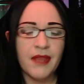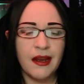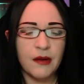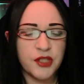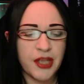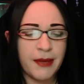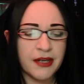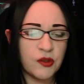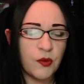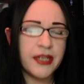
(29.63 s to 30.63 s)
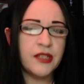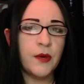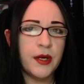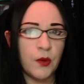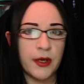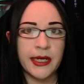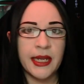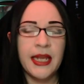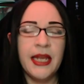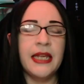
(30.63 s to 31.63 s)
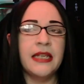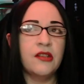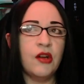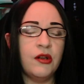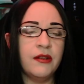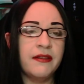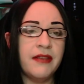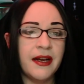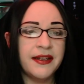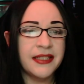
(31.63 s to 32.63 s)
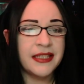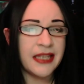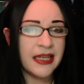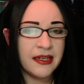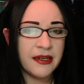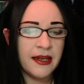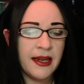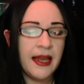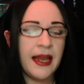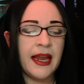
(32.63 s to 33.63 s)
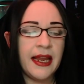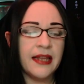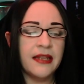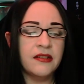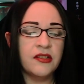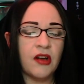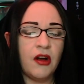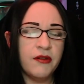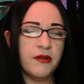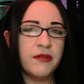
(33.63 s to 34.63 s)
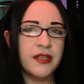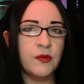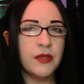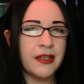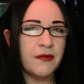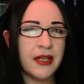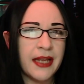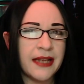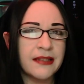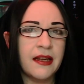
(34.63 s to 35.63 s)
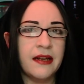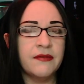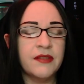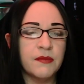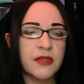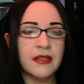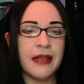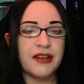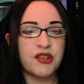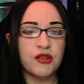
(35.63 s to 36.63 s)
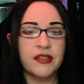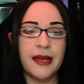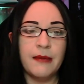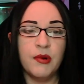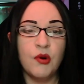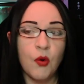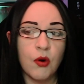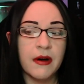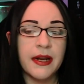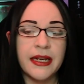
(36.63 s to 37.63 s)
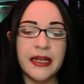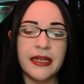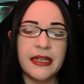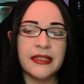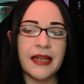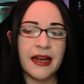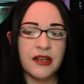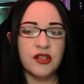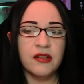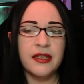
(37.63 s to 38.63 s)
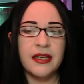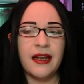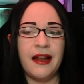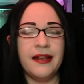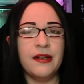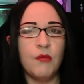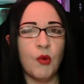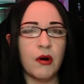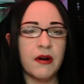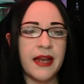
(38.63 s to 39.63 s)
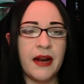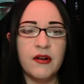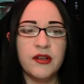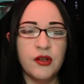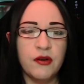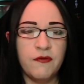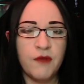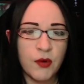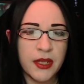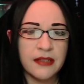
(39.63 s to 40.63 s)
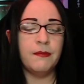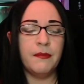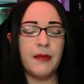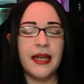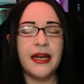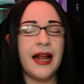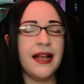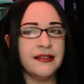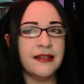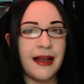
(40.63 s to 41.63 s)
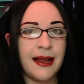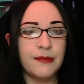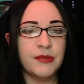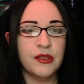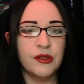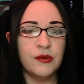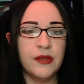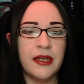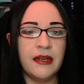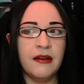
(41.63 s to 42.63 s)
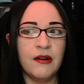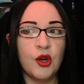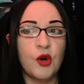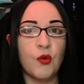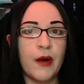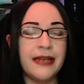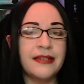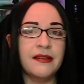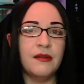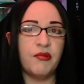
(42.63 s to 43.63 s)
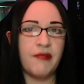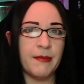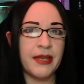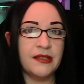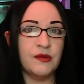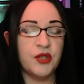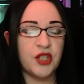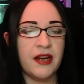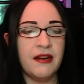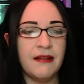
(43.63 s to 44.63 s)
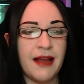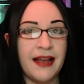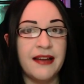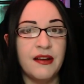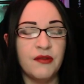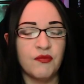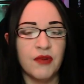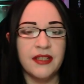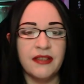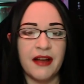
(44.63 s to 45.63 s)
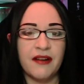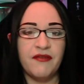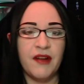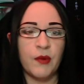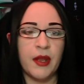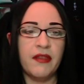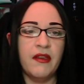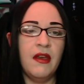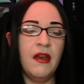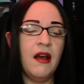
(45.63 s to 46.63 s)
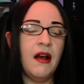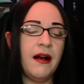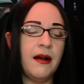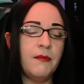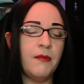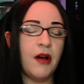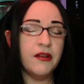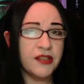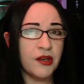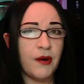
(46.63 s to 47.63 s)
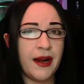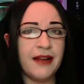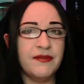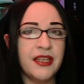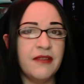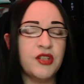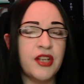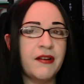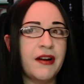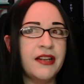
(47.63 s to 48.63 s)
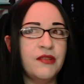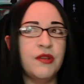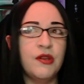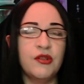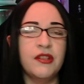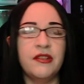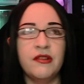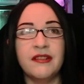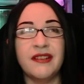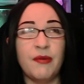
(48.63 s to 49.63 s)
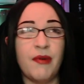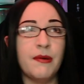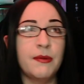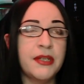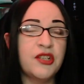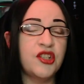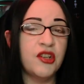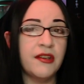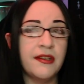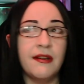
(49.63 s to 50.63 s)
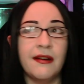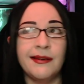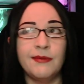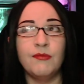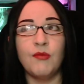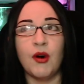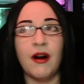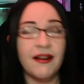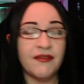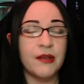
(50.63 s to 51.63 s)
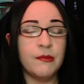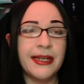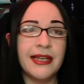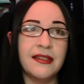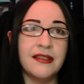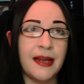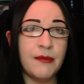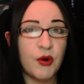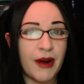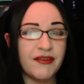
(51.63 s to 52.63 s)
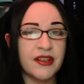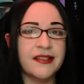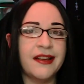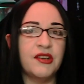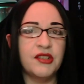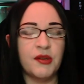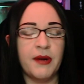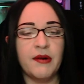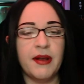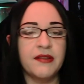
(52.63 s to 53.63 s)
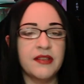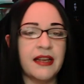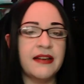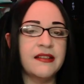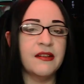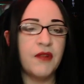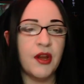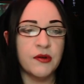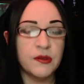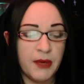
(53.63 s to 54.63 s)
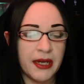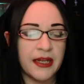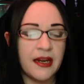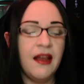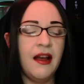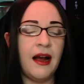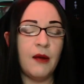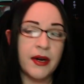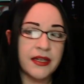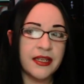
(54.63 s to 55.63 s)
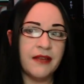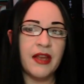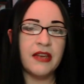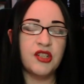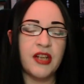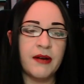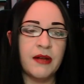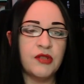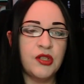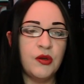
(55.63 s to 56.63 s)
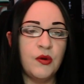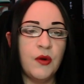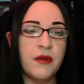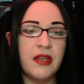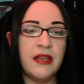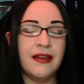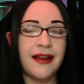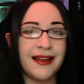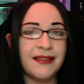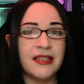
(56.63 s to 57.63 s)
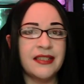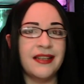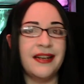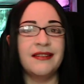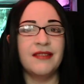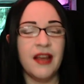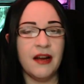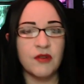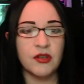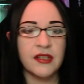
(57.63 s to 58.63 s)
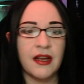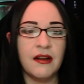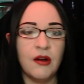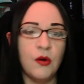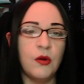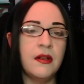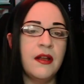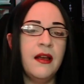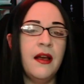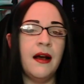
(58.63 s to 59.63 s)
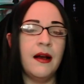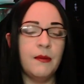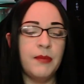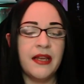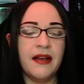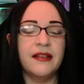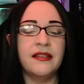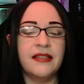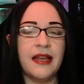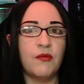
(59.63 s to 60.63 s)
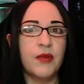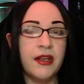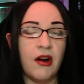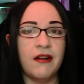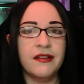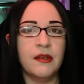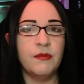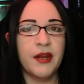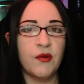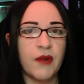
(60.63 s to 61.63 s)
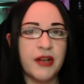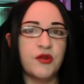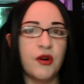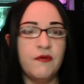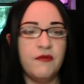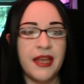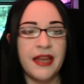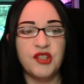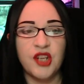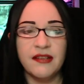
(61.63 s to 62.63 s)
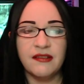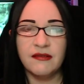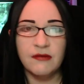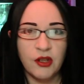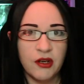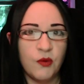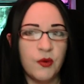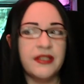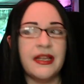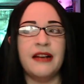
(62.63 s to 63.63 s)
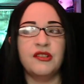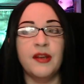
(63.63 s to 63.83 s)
which came out in 2021, is called The Unseen. And although this one definitely has kind of some slasher type gore in it, it's actually kind of more character focused, and it has an absolutely great premise, which I had a really lot of fun with. Also, I have to give a shout out. I don't usually do this, and I probably should more often because I'm a graphic designer, so I know how this kind of stuff goes. But I wanted to give a shout out to the guy that designed the cover, Scott Cole, because that really awesome like retro VHS look was actually a